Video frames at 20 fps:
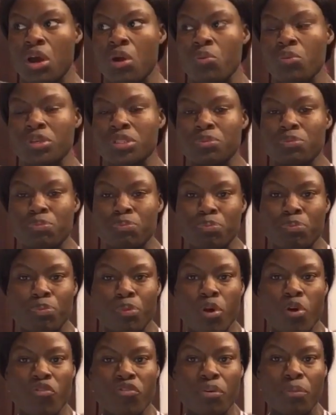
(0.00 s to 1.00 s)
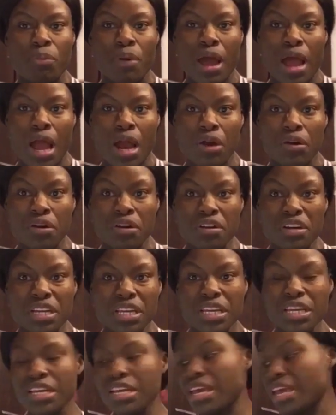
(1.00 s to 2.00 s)
was
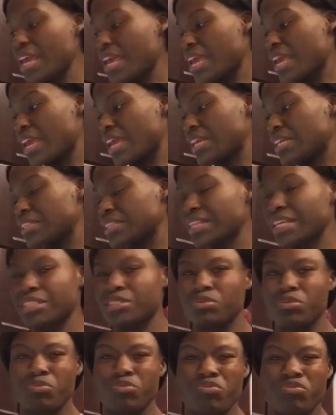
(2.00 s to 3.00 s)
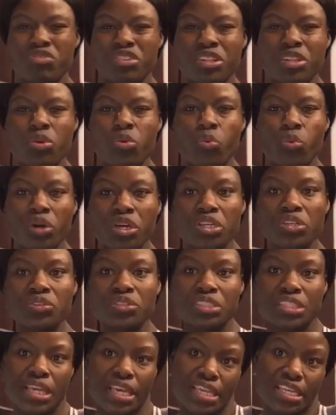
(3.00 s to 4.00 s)
overpowering and that's really what you
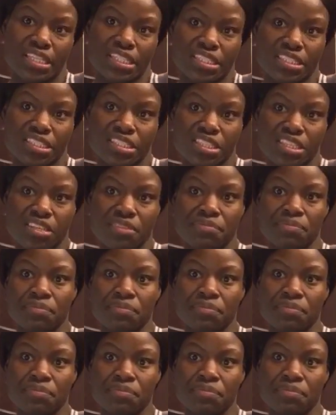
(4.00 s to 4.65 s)
taste